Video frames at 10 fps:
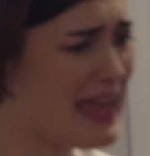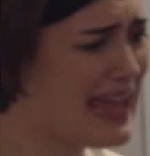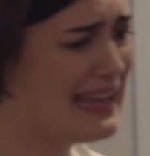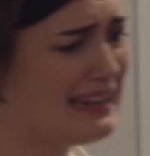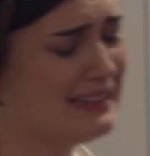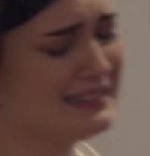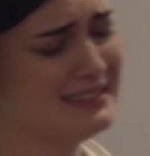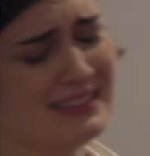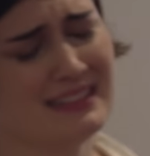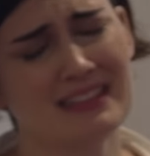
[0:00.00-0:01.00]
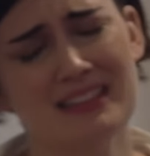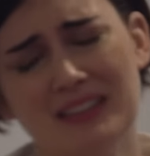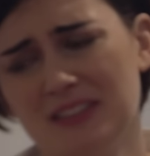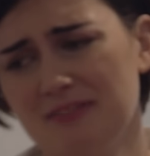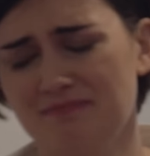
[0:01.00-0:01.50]
bid? Okay, you're
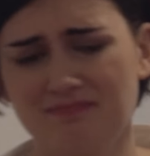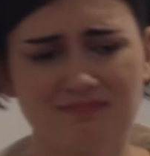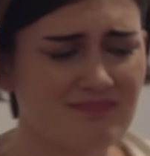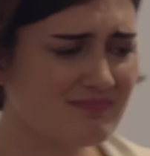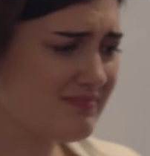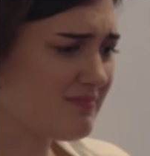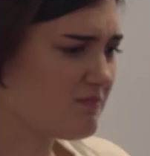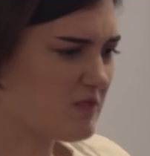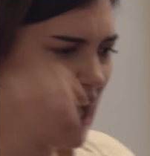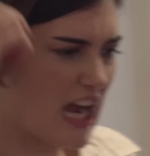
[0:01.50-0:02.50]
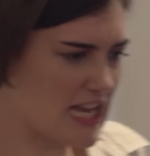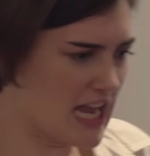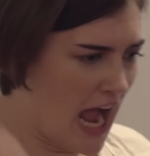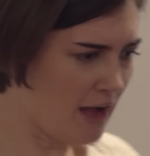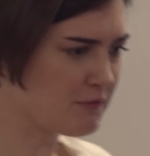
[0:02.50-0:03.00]
overreacting. I
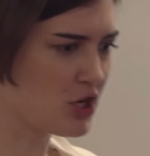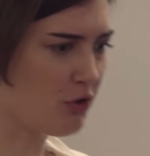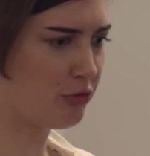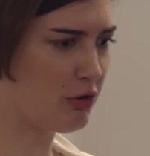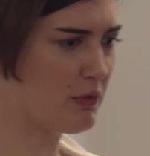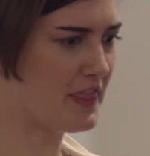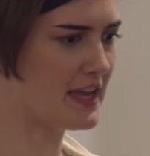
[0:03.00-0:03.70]
have to go through with